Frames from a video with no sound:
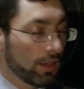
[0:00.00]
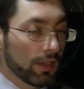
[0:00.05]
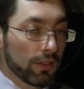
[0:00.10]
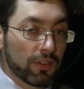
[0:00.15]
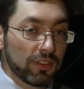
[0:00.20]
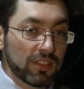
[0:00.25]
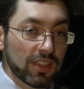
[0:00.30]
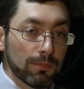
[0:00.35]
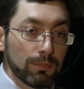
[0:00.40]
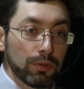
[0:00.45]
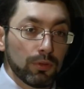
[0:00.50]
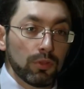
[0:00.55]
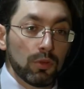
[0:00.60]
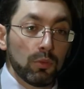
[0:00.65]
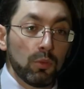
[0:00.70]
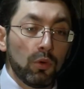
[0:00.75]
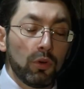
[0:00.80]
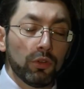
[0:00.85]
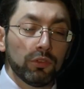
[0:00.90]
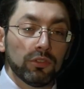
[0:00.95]
For example, the
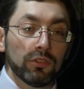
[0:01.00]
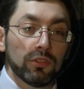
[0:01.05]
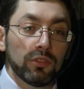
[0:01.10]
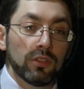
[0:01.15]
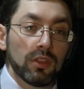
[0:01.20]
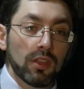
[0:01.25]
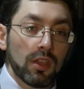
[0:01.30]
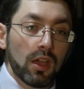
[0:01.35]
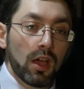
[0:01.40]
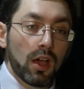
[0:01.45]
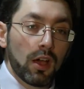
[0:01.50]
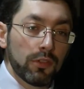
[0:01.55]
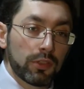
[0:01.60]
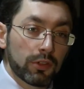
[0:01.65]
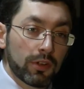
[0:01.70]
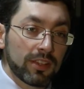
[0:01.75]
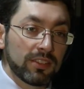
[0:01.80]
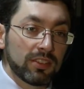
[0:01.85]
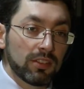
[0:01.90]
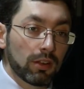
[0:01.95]
warden of the
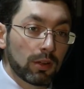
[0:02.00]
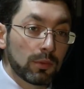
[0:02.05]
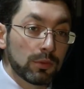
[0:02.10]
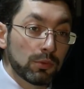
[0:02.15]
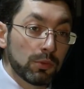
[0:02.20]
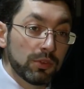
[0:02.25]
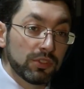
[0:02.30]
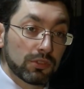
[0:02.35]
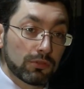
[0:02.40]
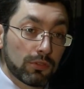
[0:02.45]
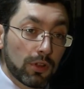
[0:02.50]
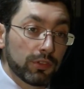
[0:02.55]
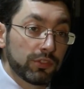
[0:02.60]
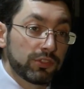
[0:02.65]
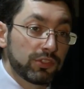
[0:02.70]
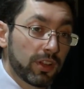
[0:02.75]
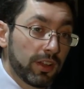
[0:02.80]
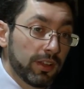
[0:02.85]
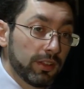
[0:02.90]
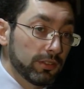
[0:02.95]
Great Synagogue was always a
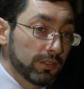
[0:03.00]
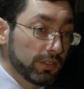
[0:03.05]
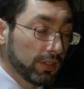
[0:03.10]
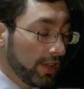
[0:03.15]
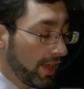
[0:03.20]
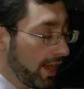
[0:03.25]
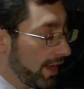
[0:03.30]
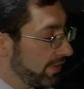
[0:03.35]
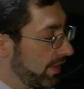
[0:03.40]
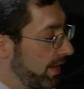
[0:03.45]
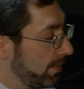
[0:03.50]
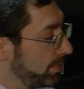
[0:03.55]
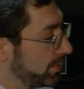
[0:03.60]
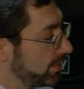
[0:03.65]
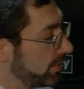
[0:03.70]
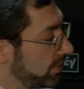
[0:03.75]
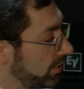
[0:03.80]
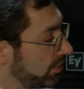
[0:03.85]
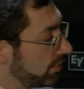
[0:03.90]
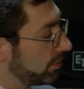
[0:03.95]
Rothschild. He had that
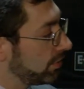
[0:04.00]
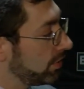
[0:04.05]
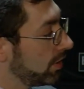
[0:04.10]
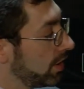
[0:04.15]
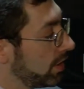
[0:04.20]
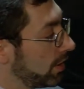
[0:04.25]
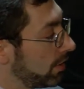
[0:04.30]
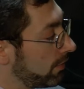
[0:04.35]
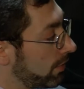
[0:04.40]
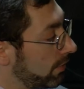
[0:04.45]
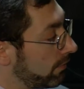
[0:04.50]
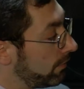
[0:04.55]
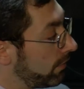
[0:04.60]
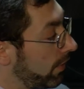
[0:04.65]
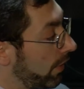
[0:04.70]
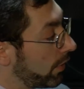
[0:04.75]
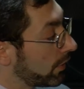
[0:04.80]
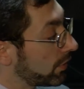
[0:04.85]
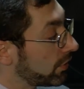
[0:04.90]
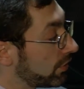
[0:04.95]
position from
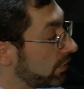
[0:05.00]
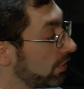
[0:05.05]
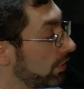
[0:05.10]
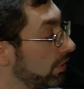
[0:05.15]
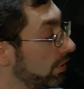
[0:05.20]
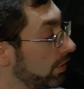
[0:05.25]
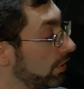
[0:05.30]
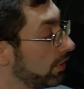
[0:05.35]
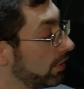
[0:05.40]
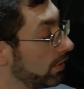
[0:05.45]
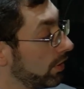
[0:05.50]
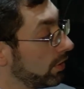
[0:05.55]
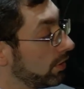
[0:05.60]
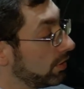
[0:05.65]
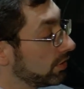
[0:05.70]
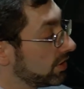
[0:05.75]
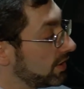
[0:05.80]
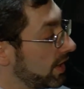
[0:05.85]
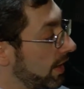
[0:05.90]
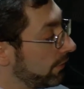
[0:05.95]
father to son or
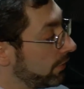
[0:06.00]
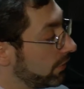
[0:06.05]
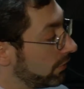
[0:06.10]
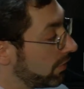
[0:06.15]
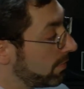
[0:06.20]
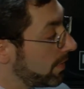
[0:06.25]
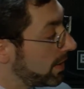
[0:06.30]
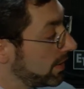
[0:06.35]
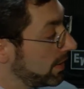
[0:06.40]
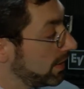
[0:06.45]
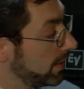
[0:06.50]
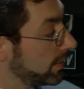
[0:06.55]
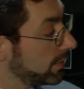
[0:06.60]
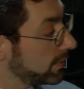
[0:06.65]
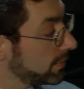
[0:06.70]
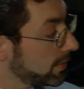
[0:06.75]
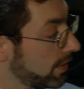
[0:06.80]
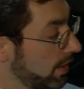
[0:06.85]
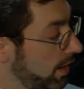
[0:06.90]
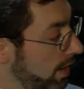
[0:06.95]
uncle to nephew for many
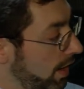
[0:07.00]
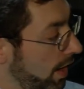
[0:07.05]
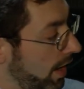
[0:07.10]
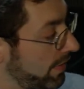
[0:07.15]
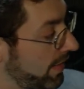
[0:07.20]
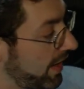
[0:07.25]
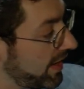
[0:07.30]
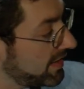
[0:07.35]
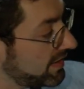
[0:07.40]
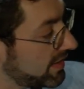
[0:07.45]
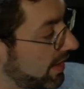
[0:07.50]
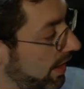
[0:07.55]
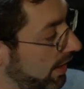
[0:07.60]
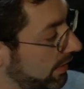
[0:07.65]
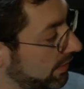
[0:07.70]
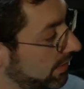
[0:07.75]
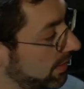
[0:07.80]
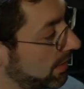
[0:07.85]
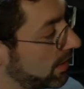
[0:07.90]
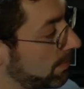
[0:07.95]
years. And they
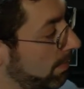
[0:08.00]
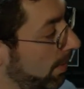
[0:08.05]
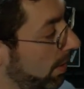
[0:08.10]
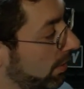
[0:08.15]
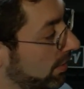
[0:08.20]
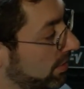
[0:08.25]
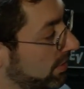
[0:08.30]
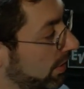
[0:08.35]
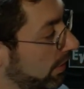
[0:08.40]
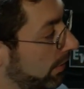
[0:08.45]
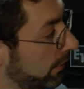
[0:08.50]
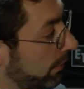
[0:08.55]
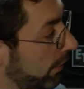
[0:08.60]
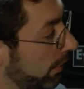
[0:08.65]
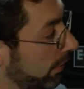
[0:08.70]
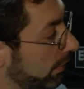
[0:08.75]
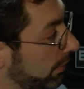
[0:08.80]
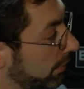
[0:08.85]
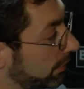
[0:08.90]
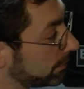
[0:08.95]
sat in a box at the
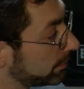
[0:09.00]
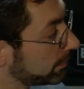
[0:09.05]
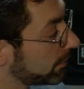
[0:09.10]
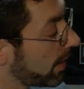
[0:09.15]
front.